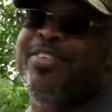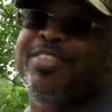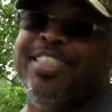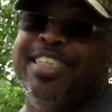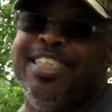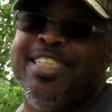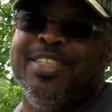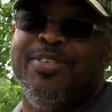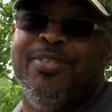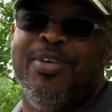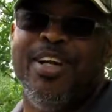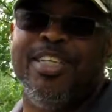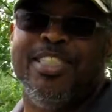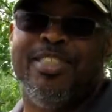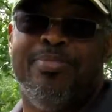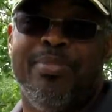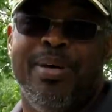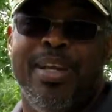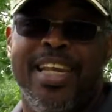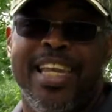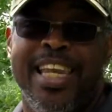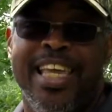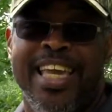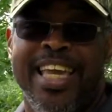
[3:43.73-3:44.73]
situation,
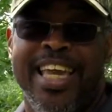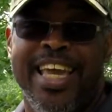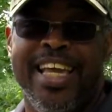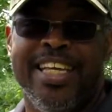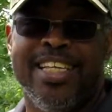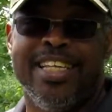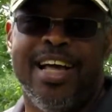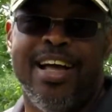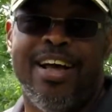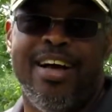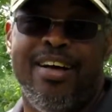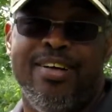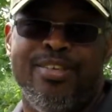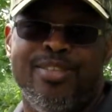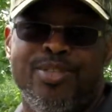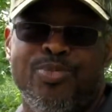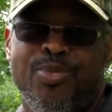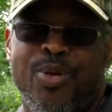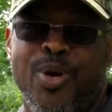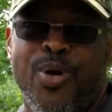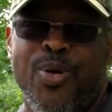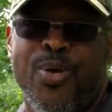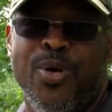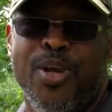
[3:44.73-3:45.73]
my legs are all
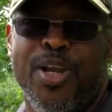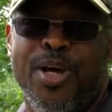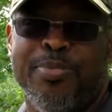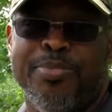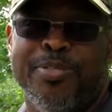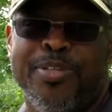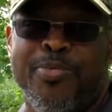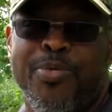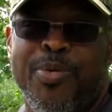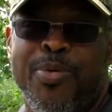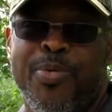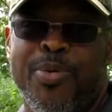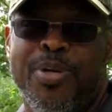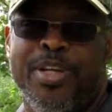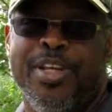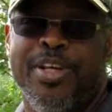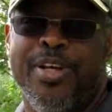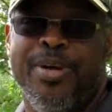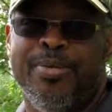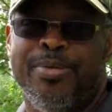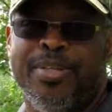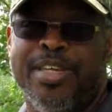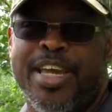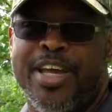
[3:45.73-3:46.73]
swollen up, so we wanted to
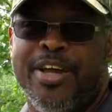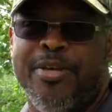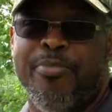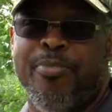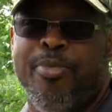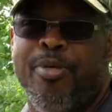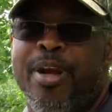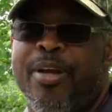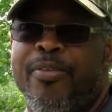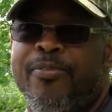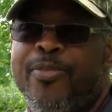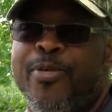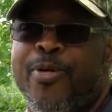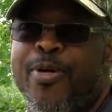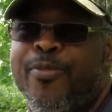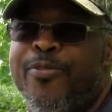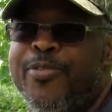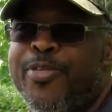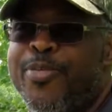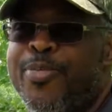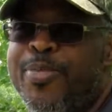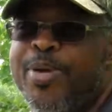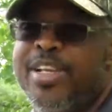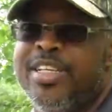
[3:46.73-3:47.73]
go take a break for a
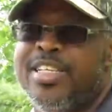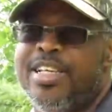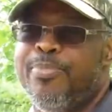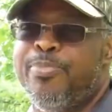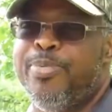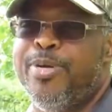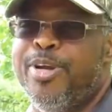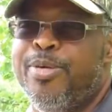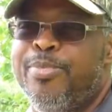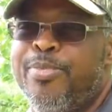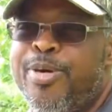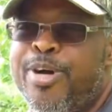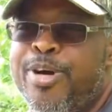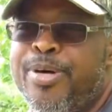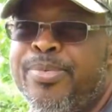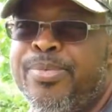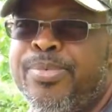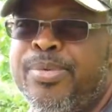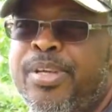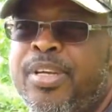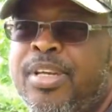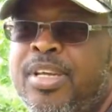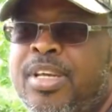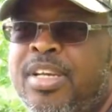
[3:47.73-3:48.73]
few minutes. I put them up.
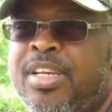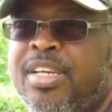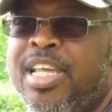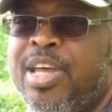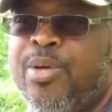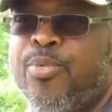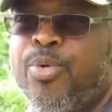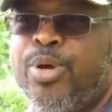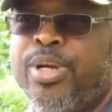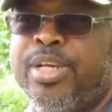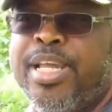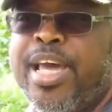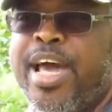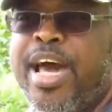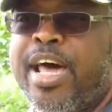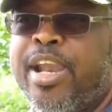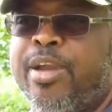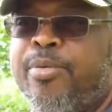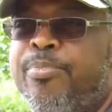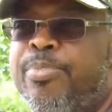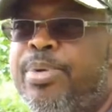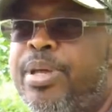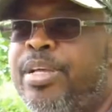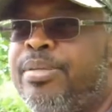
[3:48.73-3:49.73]
They went down
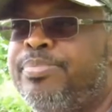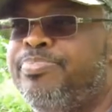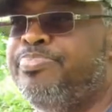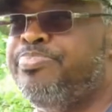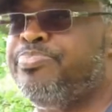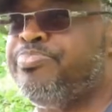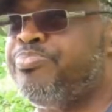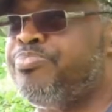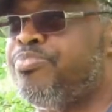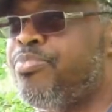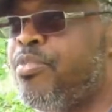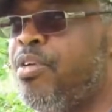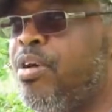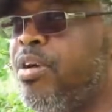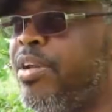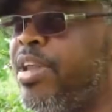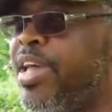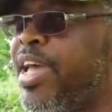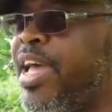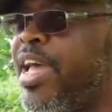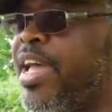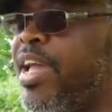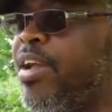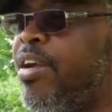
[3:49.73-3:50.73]
a bit. You know,
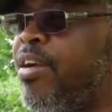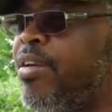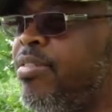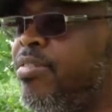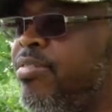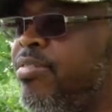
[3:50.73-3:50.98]
they